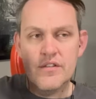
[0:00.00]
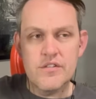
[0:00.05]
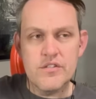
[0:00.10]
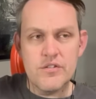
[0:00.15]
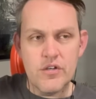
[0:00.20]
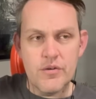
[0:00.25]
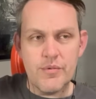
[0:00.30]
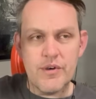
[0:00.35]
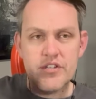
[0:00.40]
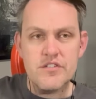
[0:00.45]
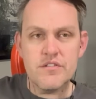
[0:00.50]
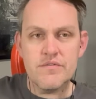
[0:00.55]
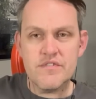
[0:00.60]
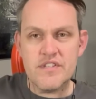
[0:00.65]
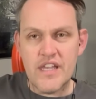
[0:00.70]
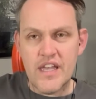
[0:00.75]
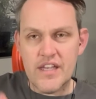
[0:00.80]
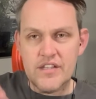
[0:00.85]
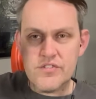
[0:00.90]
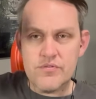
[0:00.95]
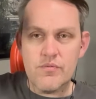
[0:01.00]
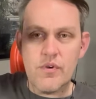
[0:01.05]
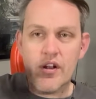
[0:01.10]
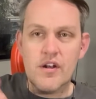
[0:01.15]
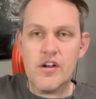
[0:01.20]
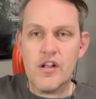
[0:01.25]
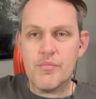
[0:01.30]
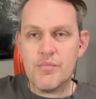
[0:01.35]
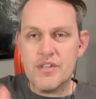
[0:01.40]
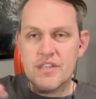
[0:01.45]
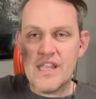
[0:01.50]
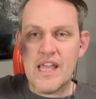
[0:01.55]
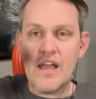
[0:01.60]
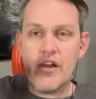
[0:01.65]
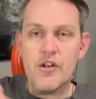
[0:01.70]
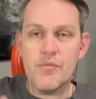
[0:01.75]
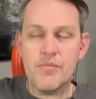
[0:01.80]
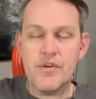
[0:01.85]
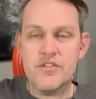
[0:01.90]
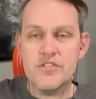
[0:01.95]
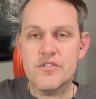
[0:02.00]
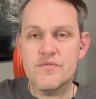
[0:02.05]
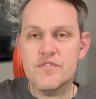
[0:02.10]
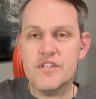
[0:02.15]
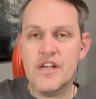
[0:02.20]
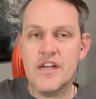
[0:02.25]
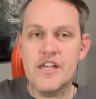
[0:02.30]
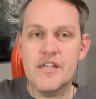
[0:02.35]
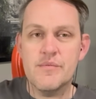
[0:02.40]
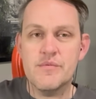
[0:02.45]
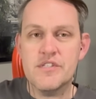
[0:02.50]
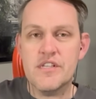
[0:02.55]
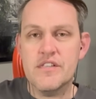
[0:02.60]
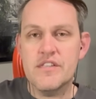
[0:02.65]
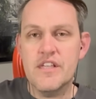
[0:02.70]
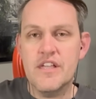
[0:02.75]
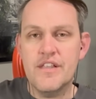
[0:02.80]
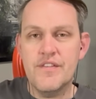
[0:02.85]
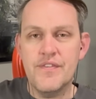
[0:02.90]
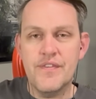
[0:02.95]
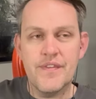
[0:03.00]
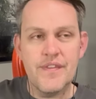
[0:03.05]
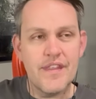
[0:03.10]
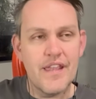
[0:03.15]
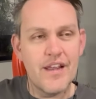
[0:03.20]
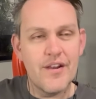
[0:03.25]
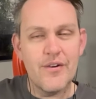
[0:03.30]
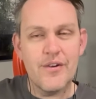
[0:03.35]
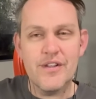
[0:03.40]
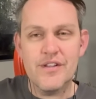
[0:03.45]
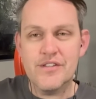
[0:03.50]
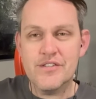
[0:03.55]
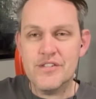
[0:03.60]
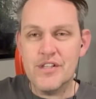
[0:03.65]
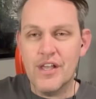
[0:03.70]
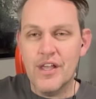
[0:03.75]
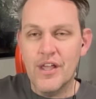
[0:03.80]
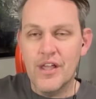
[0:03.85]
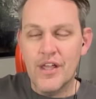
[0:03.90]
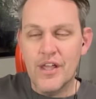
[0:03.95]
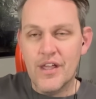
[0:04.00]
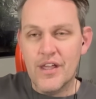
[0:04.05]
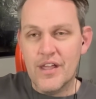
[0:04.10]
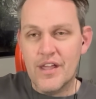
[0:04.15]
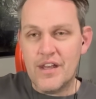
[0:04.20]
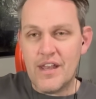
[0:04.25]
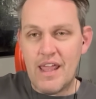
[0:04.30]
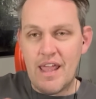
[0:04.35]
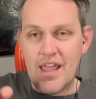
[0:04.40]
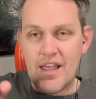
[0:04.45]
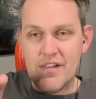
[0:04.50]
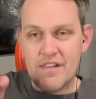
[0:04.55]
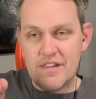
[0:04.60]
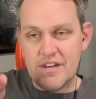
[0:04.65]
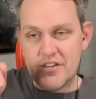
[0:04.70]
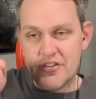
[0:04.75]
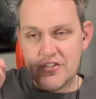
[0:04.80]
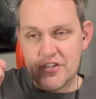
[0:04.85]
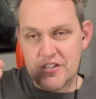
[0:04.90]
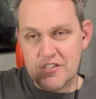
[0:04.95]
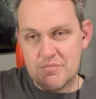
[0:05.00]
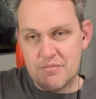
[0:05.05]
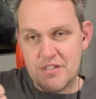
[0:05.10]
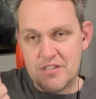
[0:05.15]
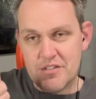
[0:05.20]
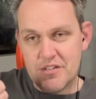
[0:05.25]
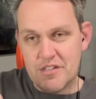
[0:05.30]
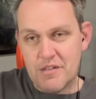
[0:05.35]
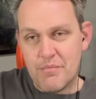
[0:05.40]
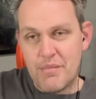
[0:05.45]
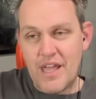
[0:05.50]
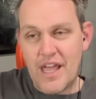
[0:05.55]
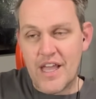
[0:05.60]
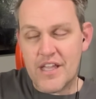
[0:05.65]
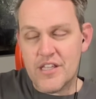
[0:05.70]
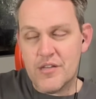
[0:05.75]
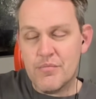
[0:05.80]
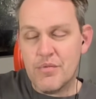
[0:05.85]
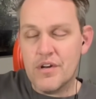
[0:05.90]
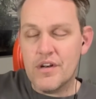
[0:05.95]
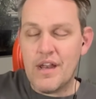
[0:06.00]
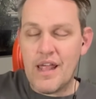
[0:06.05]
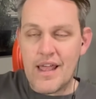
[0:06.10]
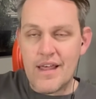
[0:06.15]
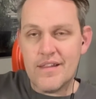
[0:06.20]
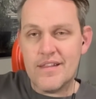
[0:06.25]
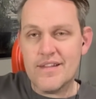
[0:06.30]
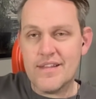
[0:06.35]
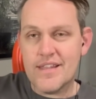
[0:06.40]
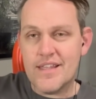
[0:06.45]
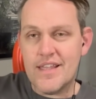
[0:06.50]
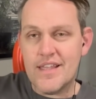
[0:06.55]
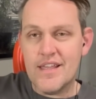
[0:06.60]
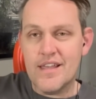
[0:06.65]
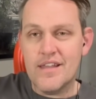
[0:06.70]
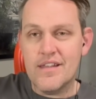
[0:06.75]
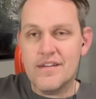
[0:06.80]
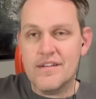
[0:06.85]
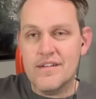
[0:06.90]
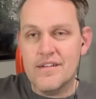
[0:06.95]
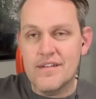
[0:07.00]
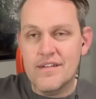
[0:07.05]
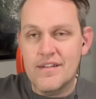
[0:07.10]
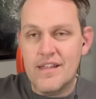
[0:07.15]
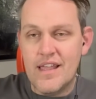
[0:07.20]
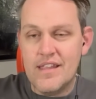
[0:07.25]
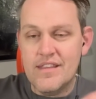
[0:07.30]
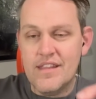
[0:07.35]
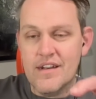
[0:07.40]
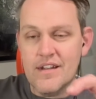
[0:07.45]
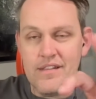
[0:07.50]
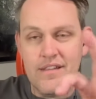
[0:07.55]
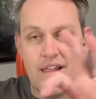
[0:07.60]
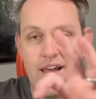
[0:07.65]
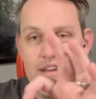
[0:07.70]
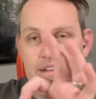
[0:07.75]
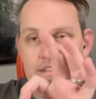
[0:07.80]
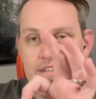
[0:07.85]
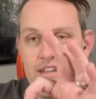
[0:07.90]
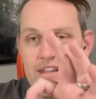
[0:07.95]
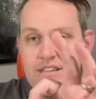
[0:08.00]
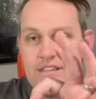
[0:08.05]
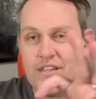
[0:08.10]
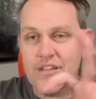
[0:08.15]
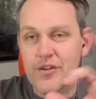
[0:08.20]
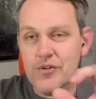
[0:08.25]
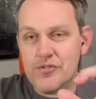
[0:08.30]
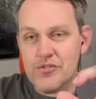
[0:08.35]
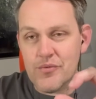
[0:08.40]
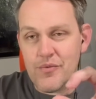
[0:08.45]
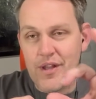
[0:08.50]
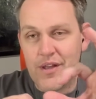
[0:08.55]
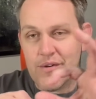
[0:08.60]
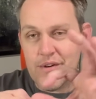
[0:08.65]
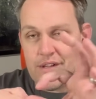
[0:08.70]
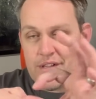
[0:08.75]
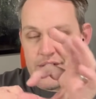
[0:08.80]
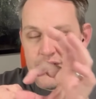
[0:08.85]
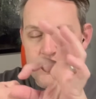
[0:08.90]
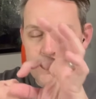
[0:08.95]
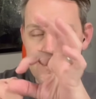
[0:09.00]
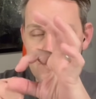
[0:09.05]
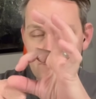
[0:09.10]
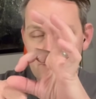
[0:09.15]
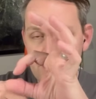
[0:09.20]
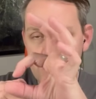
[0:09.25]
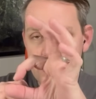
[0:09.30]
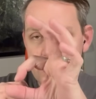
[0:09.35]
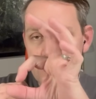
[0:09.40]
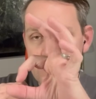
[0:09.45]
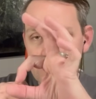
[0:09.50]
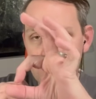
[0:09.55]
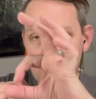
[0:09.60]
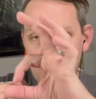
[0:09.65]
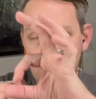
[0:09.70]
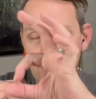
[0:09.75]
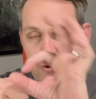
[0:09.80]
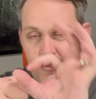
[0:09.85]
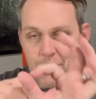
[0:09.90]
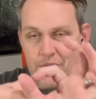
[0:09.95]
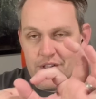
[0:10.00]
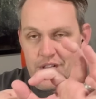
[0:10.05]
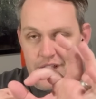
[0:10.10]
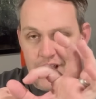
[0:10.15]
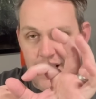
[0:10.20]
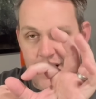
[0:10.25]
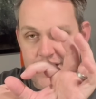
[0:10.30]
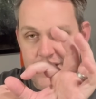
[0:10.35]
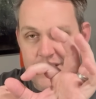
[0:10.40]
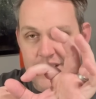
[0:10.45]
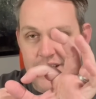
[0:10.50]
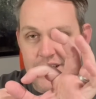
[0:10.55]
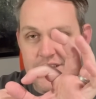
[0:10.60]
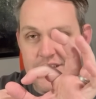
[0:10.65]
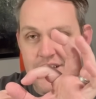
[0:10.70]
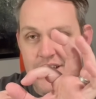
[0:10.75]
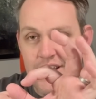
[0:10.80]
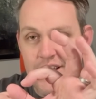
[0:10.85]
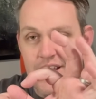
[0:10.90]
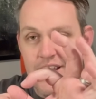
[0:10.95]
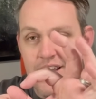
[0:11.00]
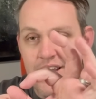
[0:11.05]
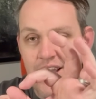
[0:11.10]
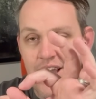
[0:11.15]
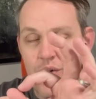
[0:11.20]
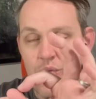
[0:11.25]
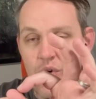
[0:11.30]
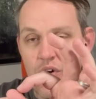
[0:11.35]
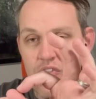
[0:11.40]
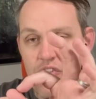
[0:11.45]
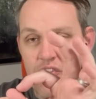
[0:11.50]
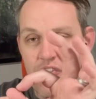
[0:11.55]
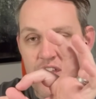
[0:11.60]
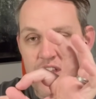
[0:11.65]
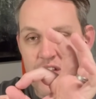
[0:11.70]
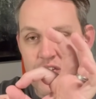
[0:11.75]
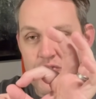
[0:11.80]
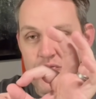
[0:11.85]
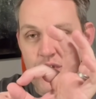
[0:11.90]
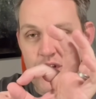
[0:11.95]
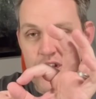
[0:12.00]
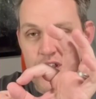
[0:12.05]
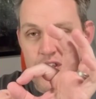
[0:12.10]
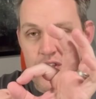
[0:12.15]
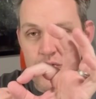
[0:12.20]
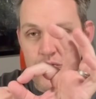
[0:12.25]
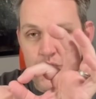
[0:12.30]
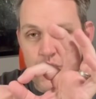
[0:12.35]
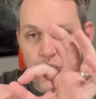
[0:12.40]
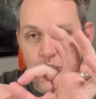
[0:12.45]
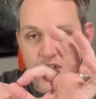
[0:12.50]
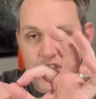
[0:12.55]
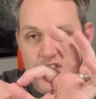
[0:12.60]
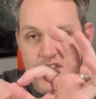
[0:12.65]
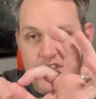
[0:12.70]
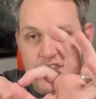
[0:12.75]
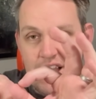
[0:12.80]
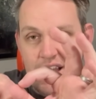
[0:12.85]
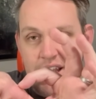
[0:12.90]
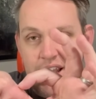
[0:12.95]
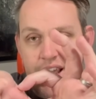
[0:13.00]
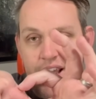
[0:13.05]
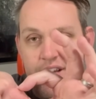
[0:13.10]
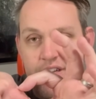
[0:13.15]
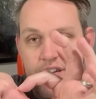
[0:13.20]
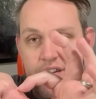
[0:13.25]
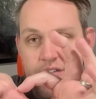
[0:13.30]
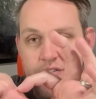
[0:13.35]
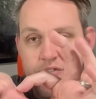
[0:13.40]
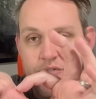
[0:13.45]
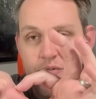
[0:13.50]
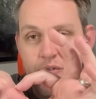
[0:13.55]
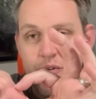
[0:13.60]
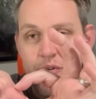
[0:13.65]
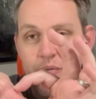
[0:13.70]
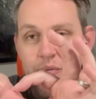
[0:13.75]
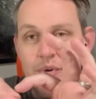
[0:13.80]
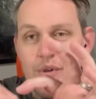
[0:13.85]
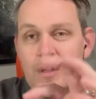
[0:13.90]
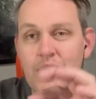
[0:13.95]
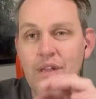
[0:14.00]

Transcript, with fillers: do a bunch of tests, run it up and down a bunch of times, and then there is an Allen adjustment on the back. You put an Allen key in and then a lock nut that goes around it. You simply just open the lock nut, and while the thing is running, you twist that Allen screw,